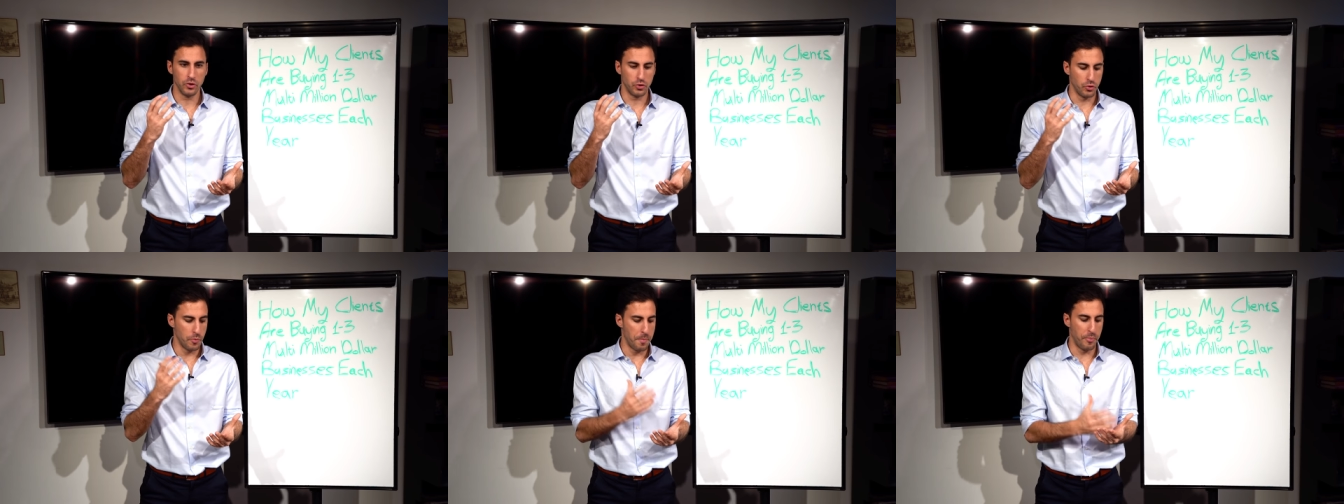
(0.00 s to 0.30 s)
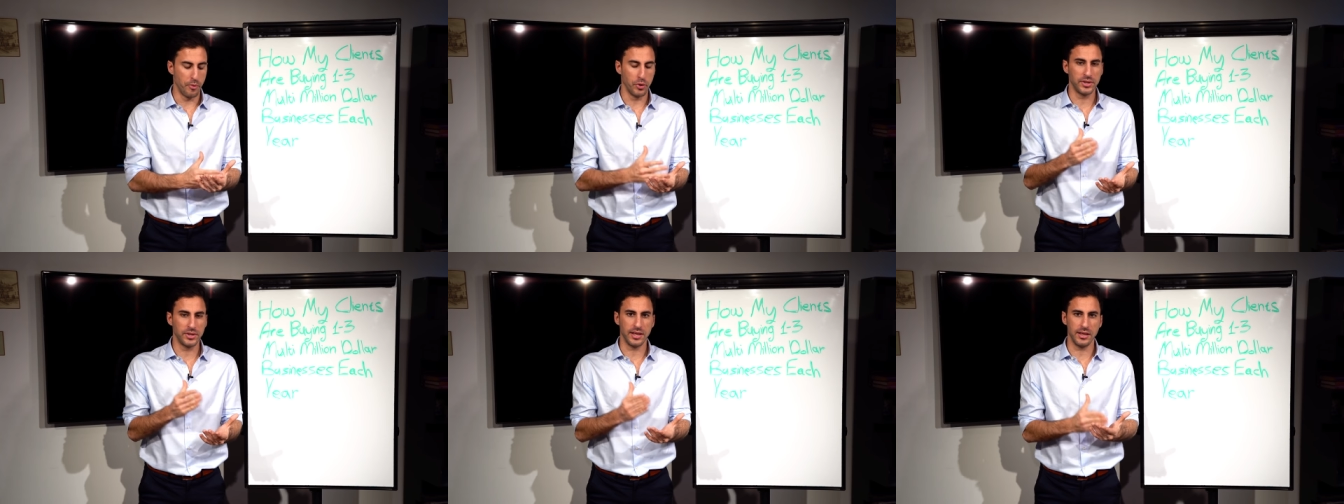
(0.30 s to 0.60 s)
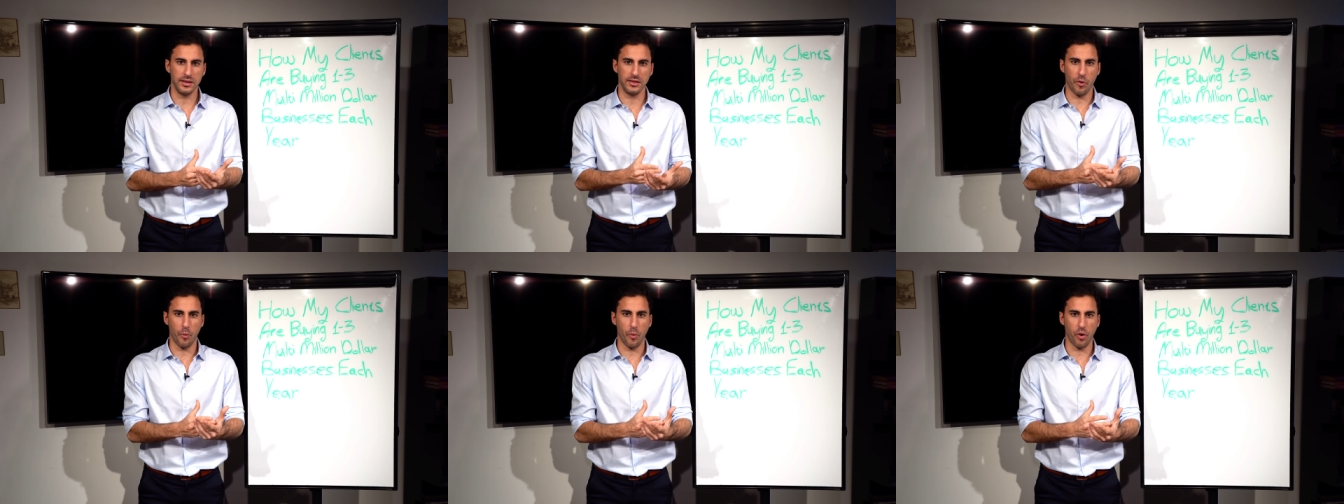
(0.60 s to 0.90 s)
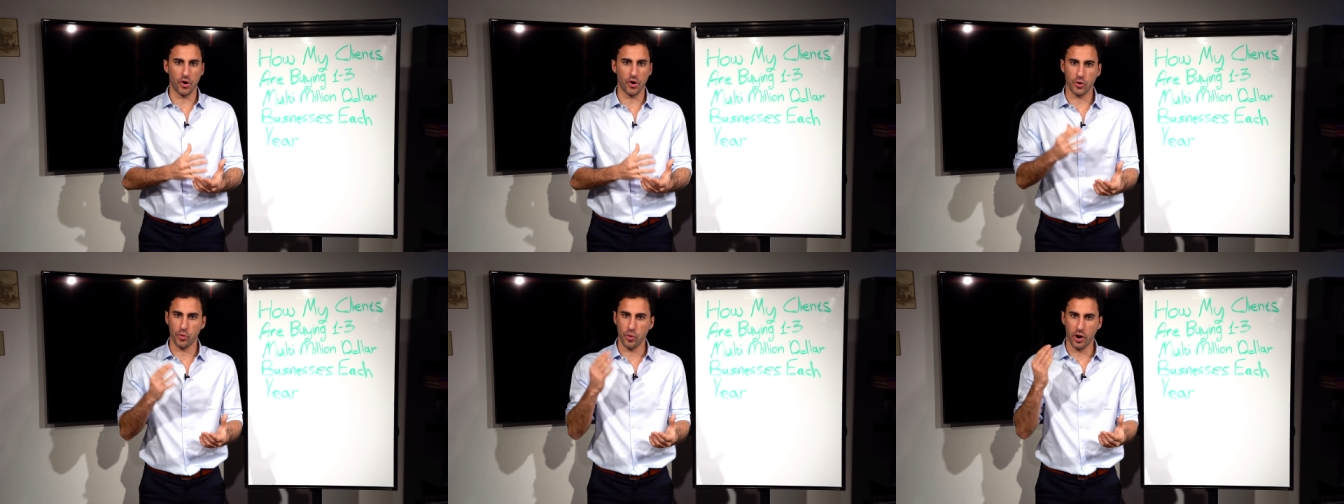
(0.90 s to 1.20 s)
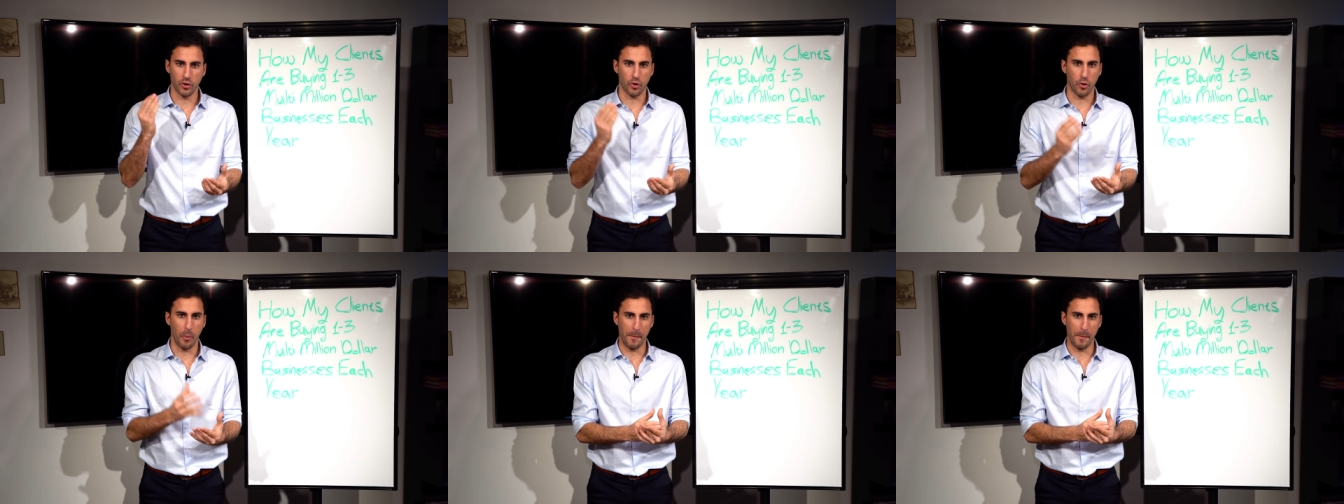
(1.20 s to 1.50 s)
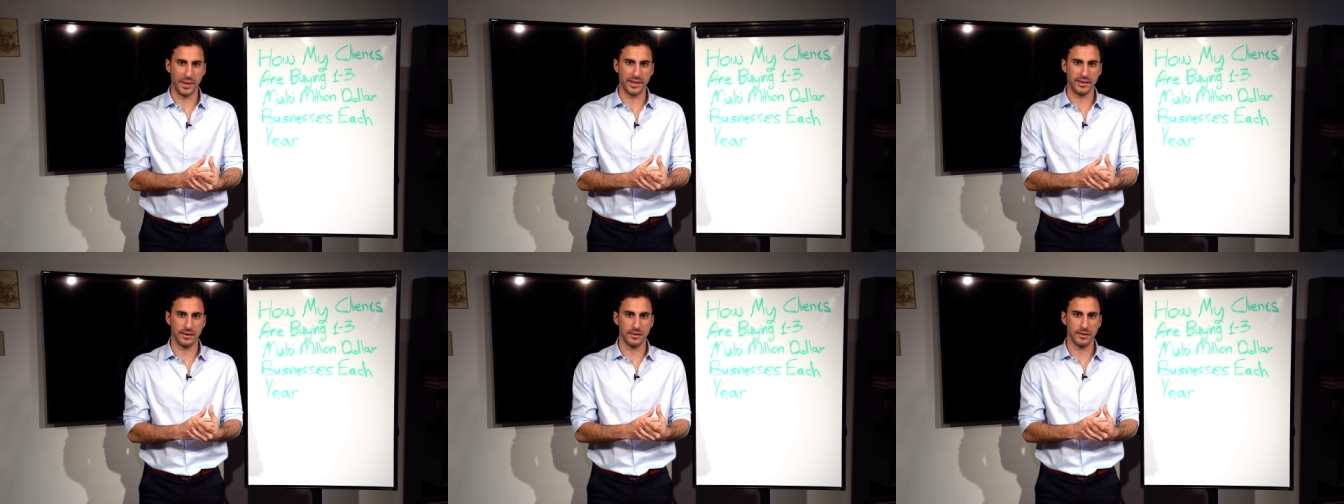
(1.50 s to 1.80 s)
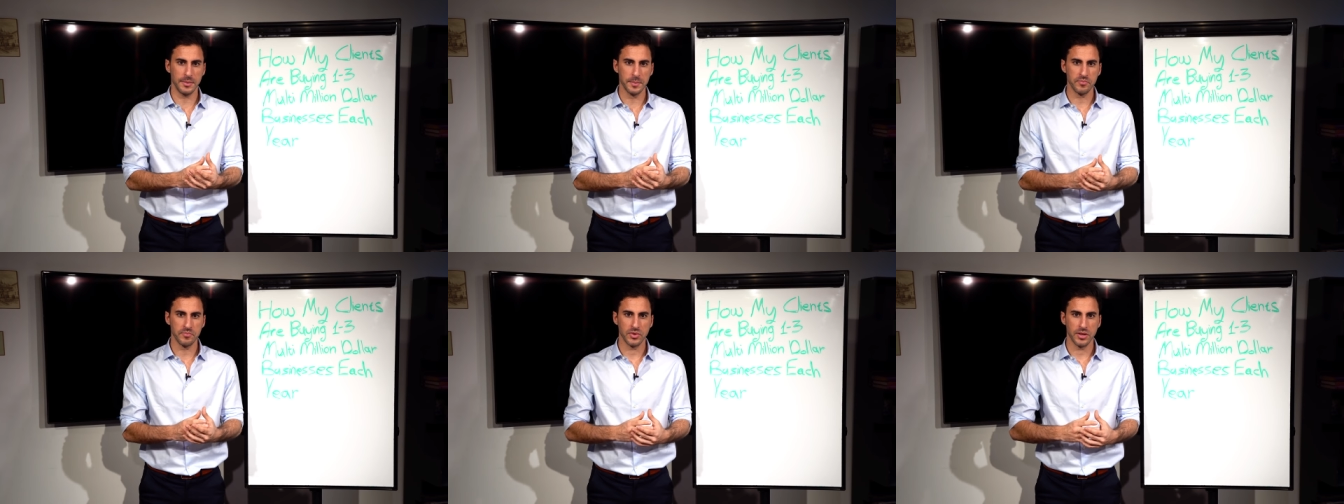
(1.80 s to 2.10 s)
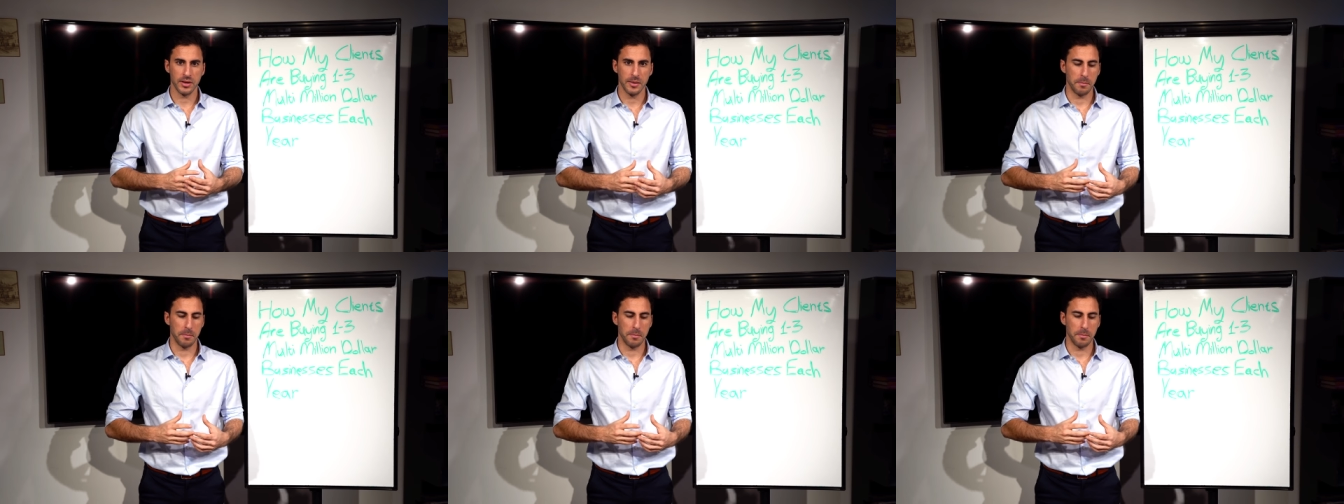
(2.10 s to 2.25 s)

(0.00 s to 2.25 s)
to put in the work, who are committed,